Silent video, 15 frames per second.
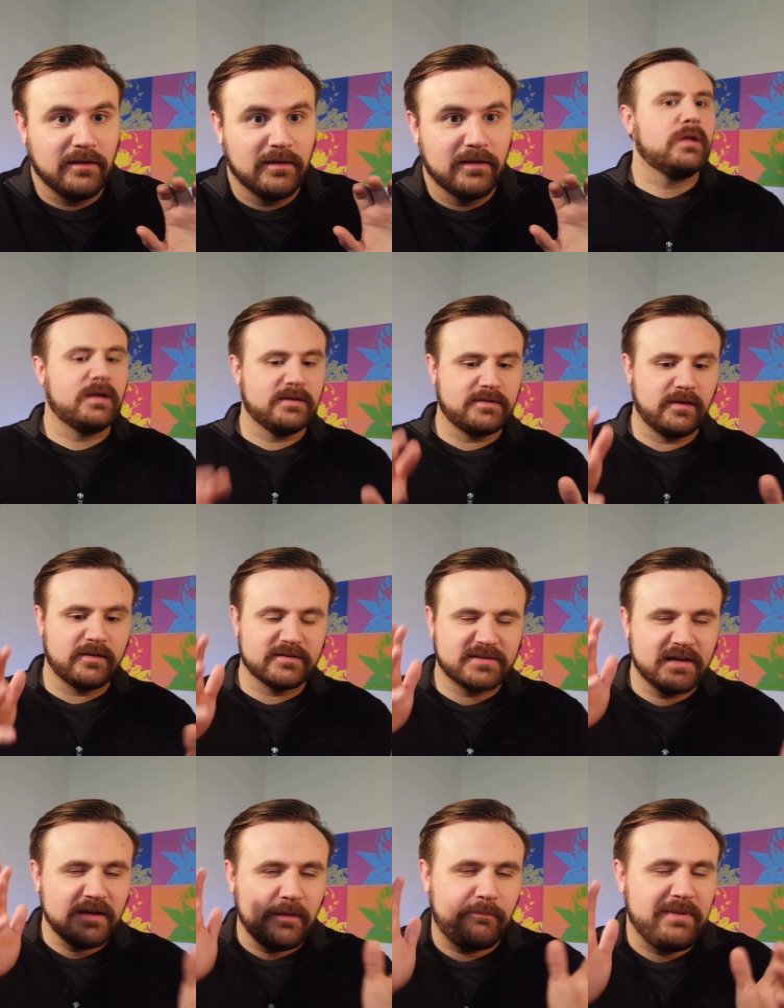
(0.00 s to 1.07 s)
it. Okay, so there's
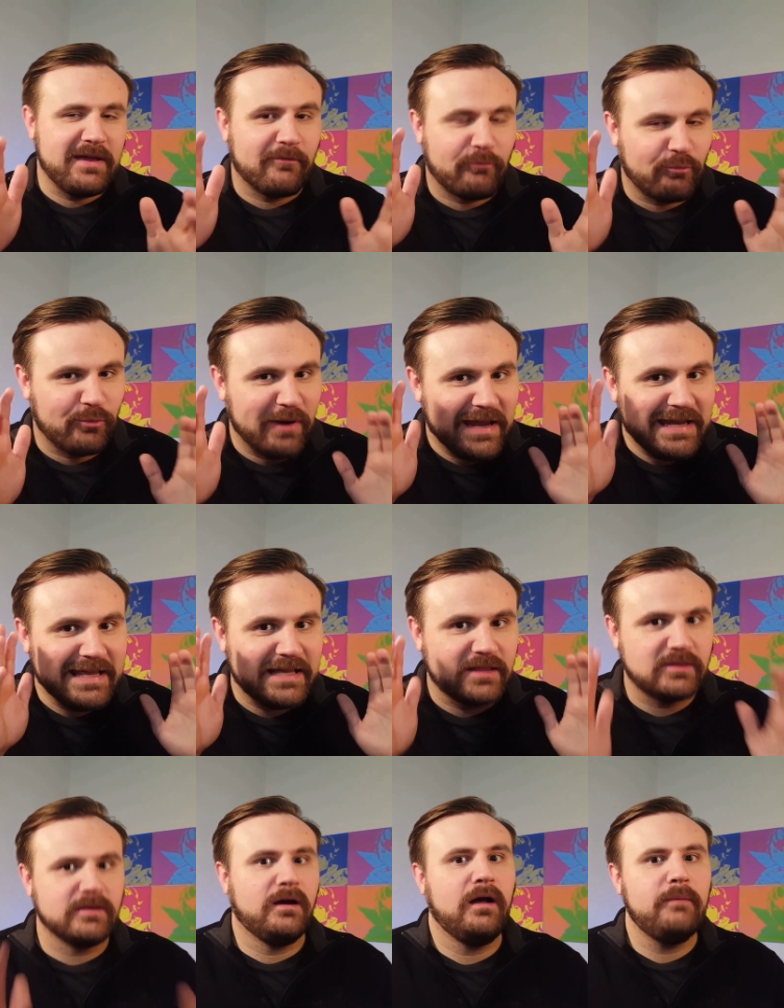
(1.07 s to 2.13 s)
gonna be a
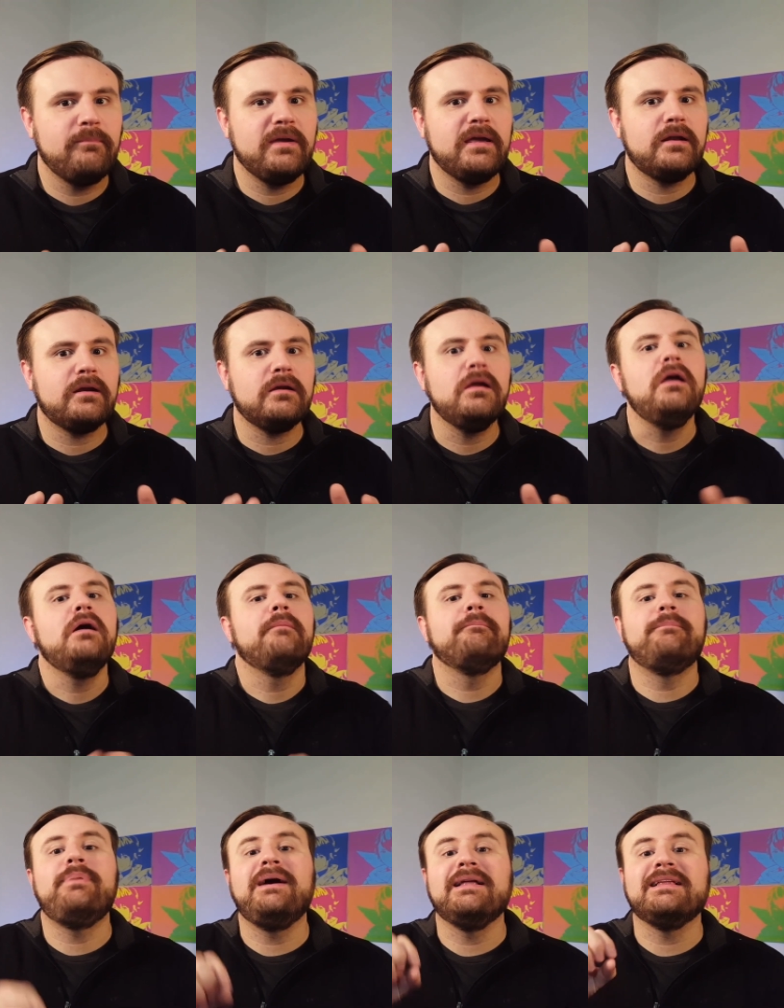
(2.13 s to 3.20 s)
Radiant Dawn banner,
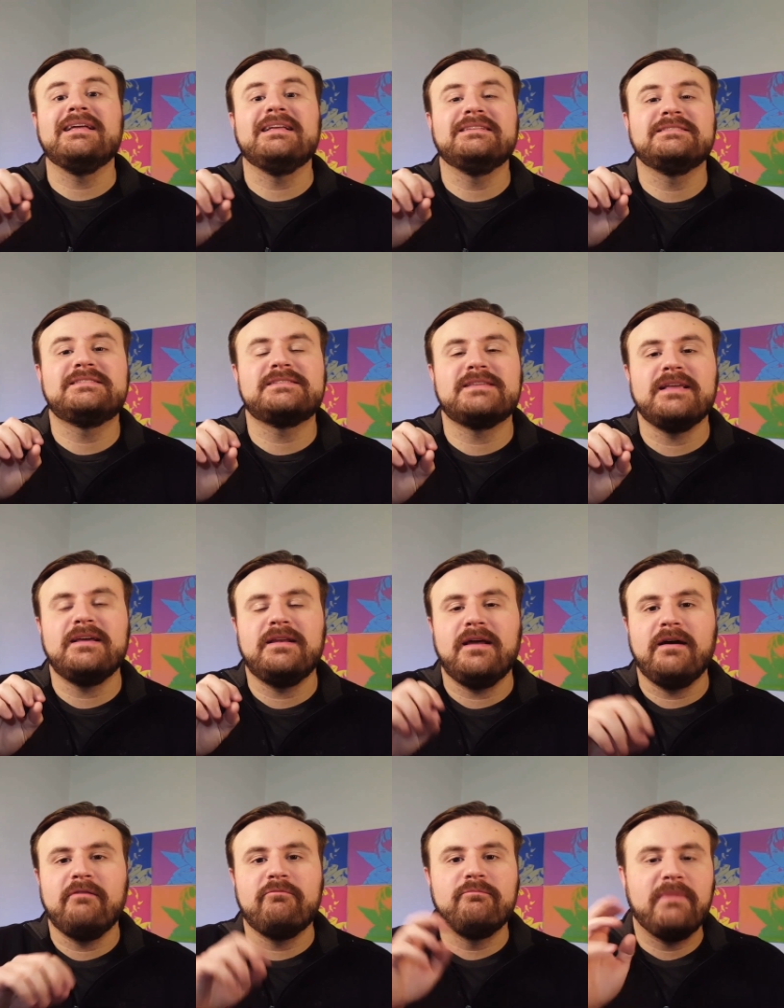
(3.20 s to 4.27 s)
but instead
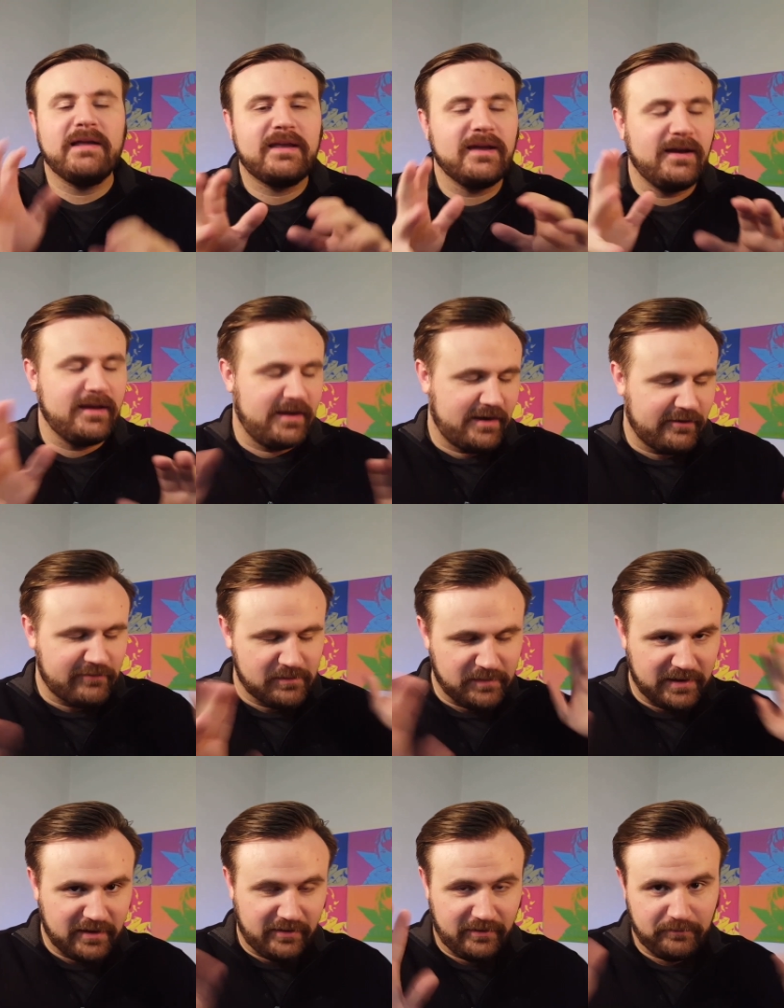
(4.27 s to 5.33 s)
of Micah and
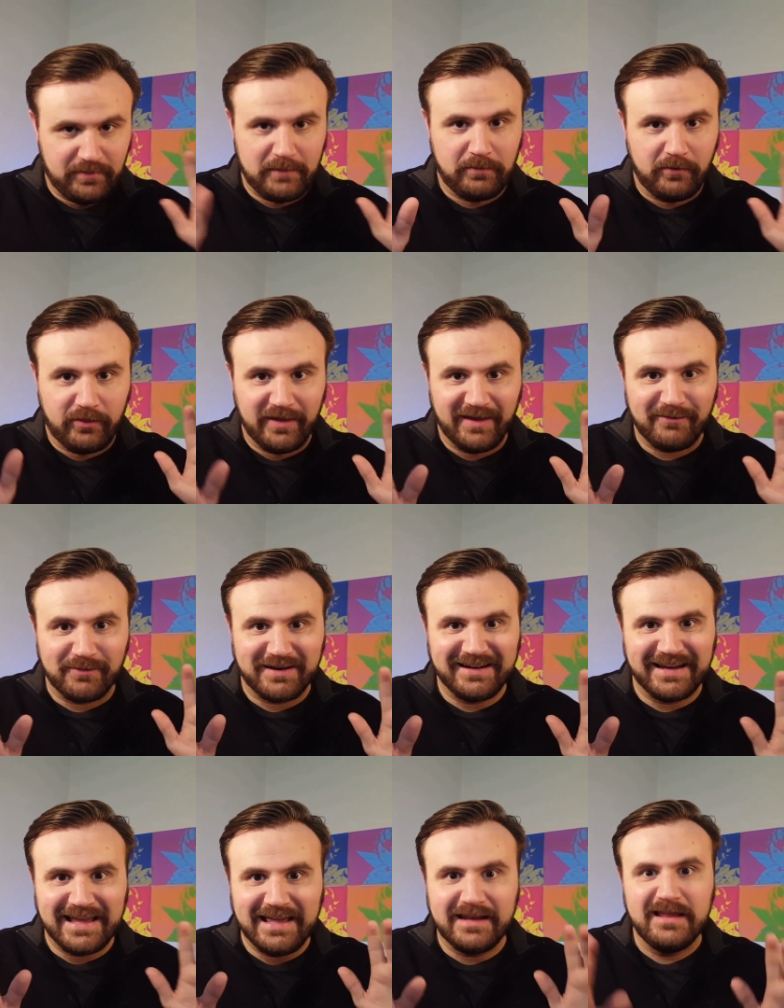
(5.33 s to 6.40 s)
everybody that people think we're
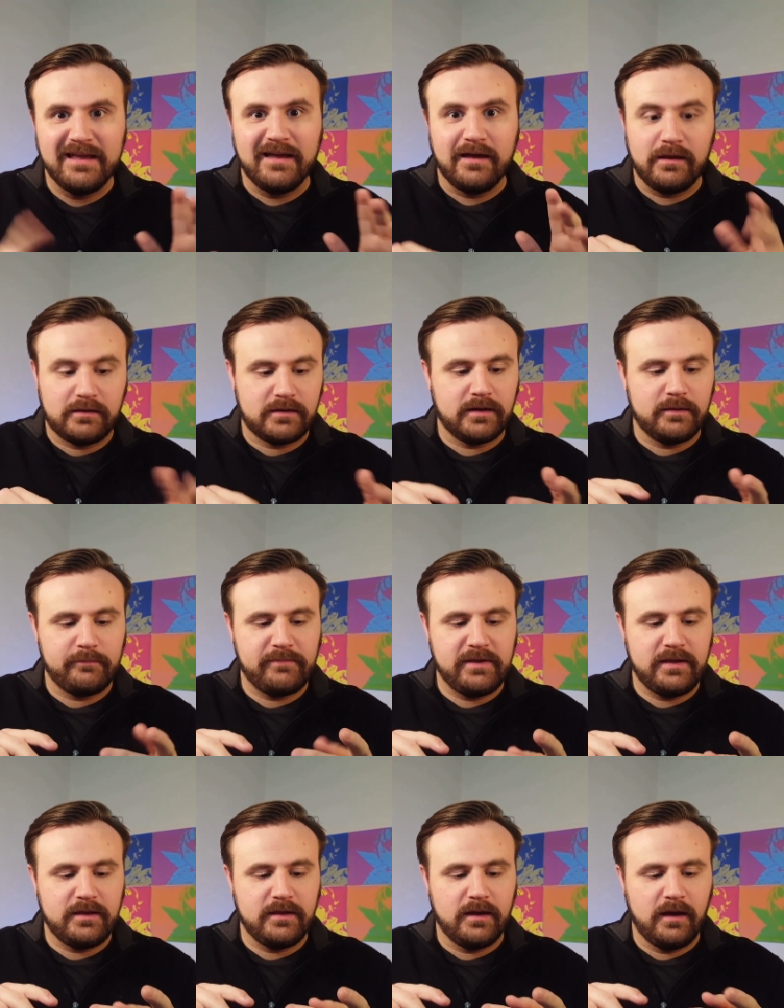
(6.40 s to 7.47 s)
gonna get, it's gonna
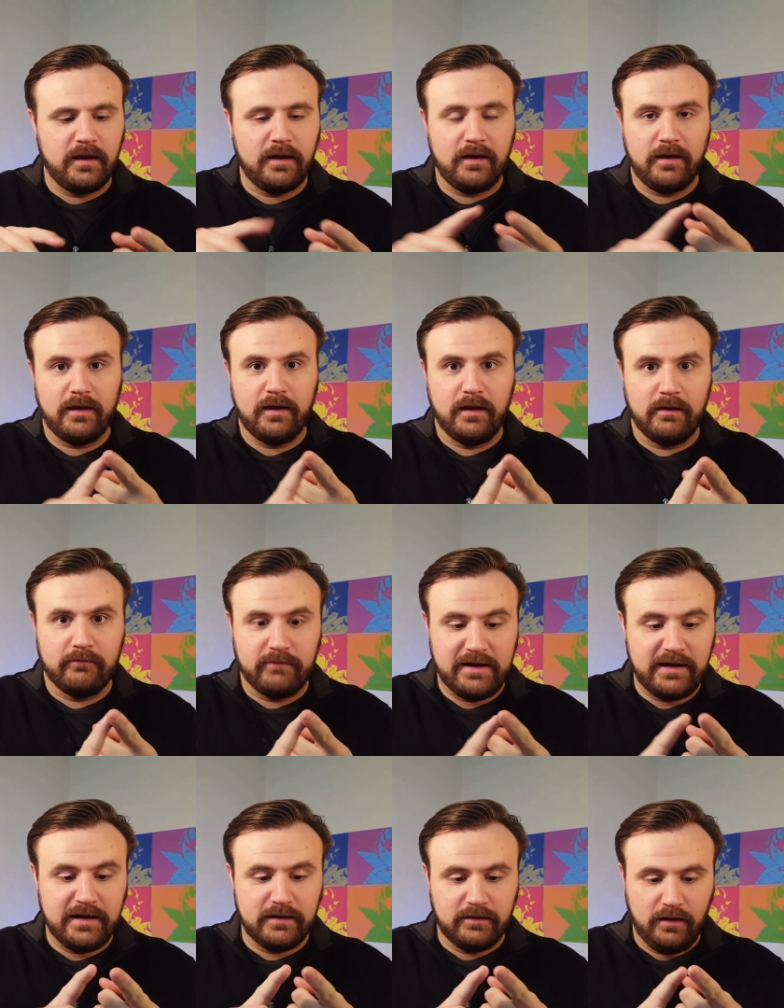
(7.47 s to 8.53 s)
be
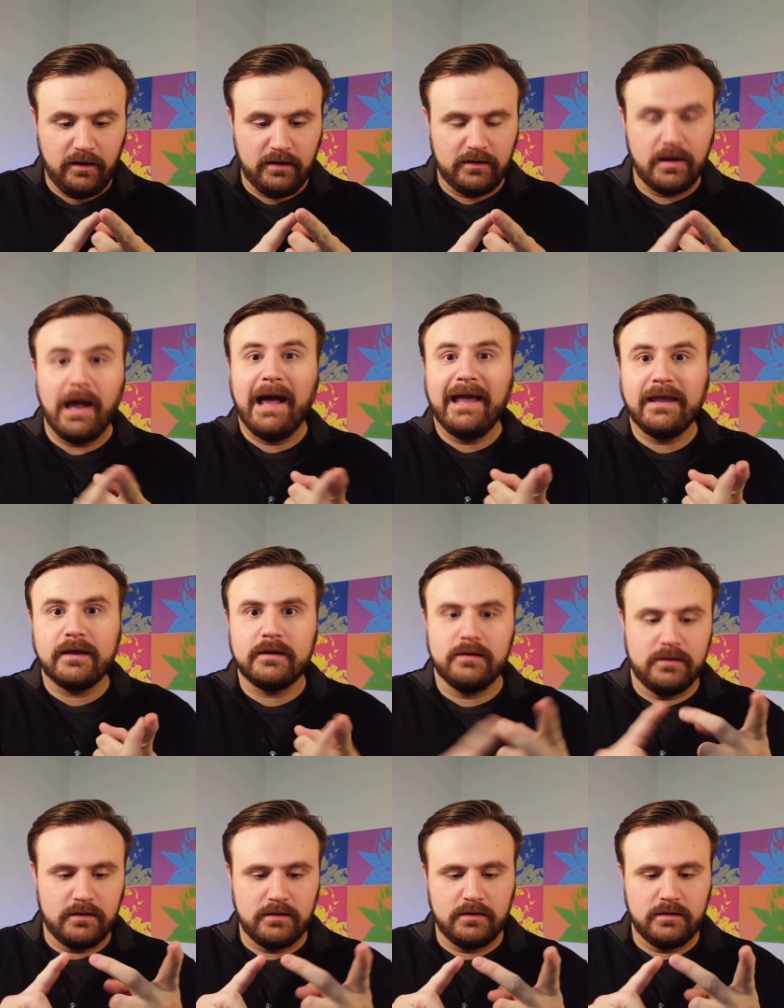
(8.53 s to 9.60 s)
Radiant Dawn, Ike,
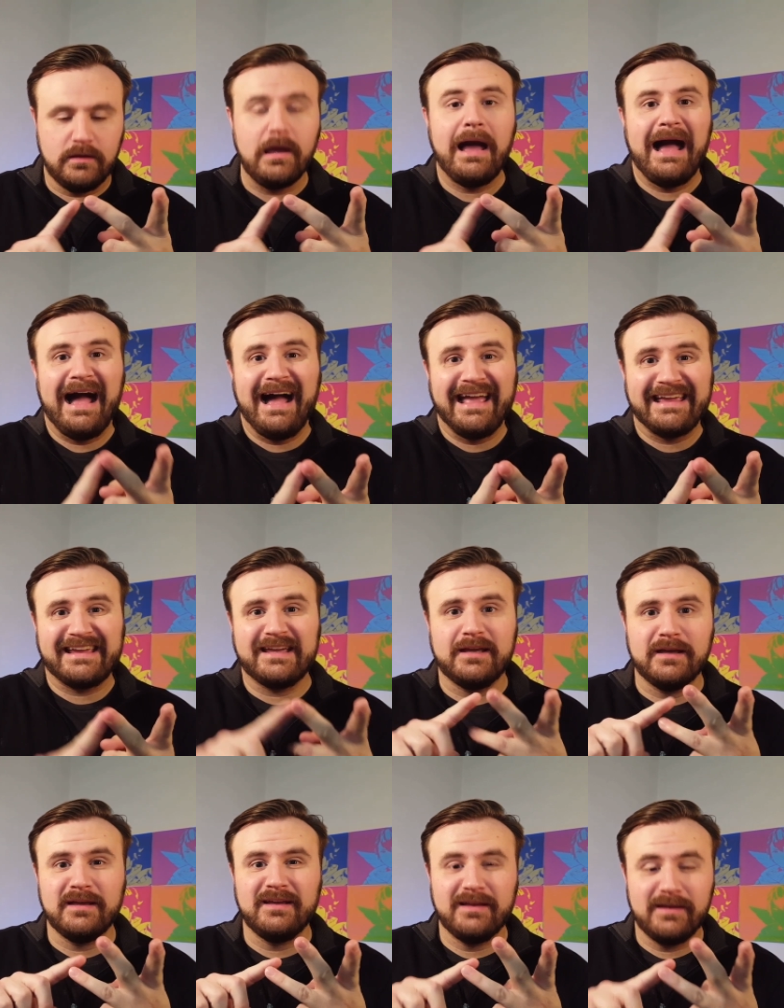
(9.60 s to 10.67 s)
and